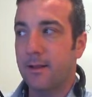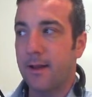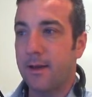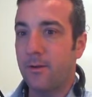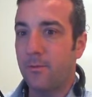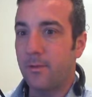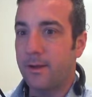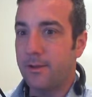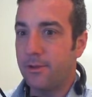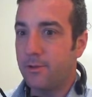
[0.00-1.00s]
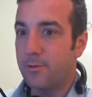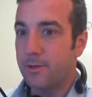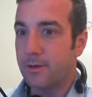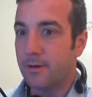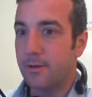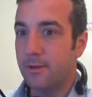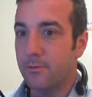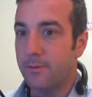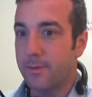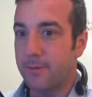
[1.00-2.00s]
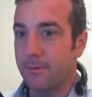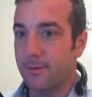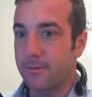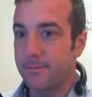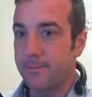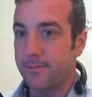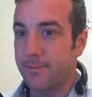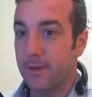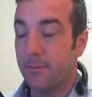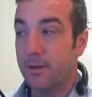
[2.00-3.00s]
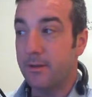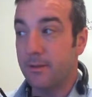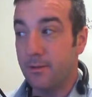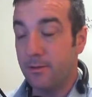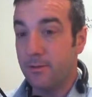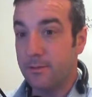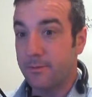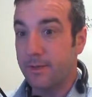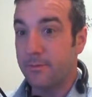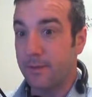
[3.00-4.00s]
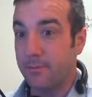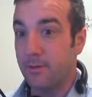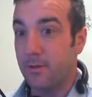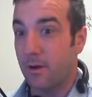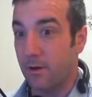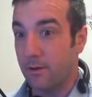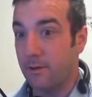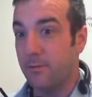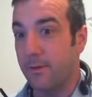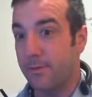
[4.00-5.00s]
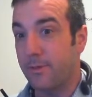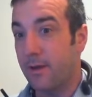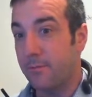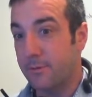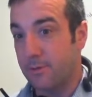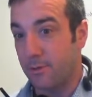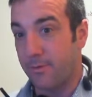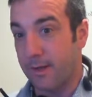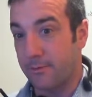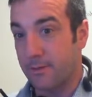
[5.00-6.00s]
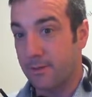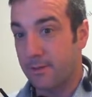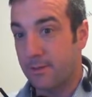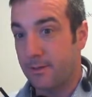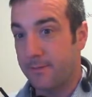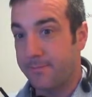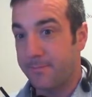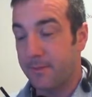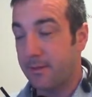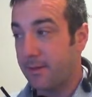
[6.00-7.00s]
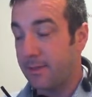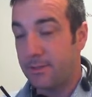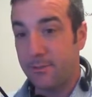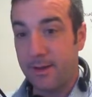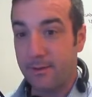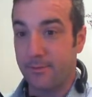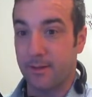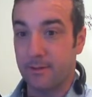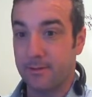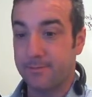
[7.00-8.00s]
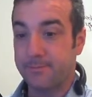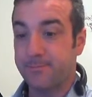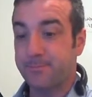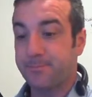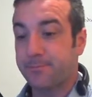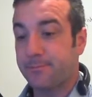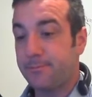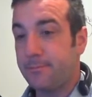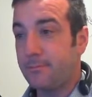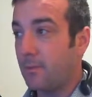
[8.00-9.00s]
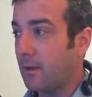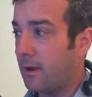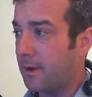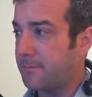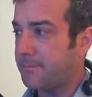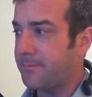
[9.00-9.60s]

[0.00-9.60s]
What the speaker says: I don't want you to argue with people. I want you to make people argue with the numbers you found. That takes you out of it. All right.